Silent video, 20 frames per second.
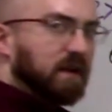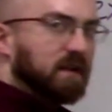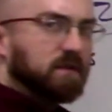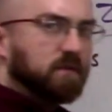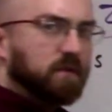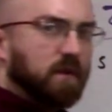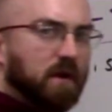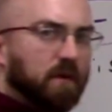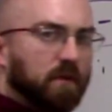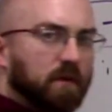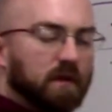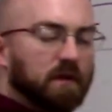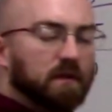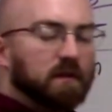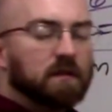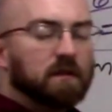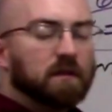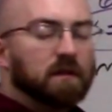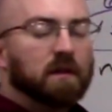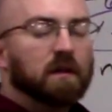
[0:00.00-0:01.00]
y1,
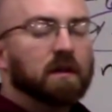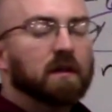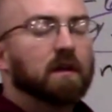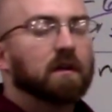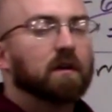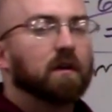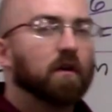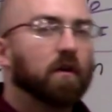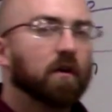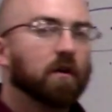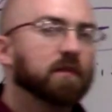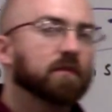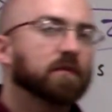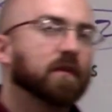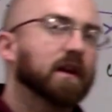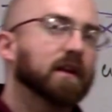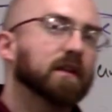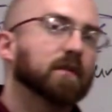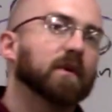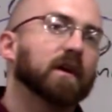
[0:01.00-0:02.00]
all
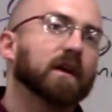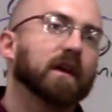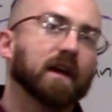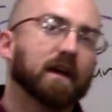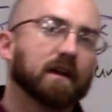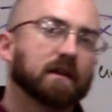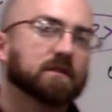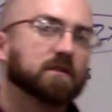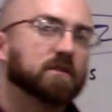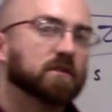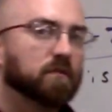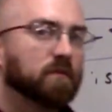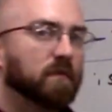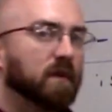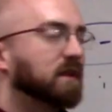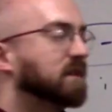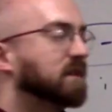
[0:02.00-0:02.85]
divided by x2 minus